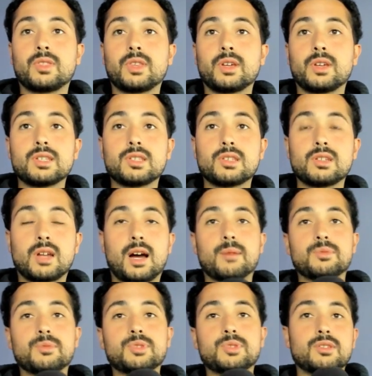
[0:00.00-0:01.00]
There is an
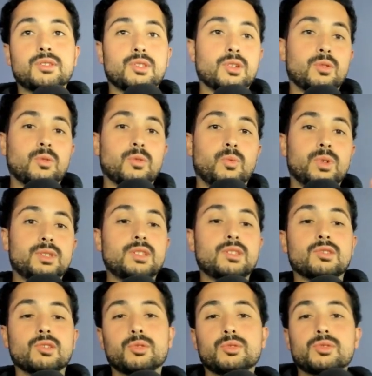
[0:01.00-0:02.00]
option. So with
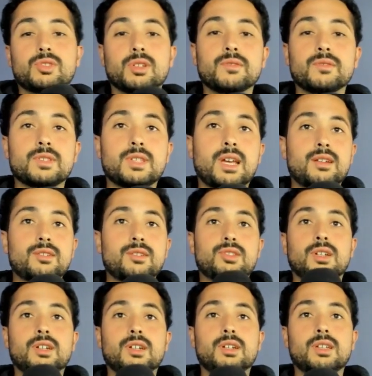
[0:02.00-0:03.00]
these local service ads,
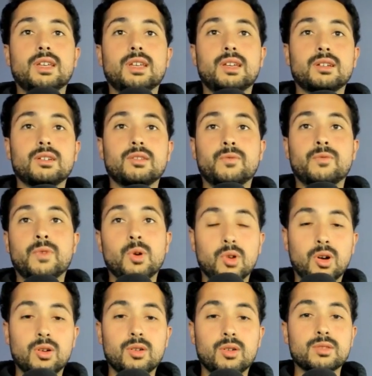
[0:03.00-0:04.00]
you're gonna get phone
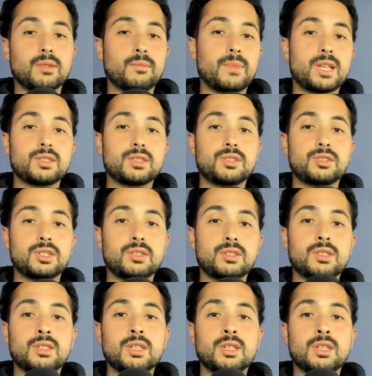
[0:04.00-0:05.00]
calls and
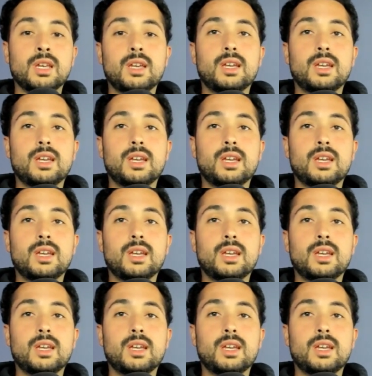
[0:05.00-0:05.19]
messages,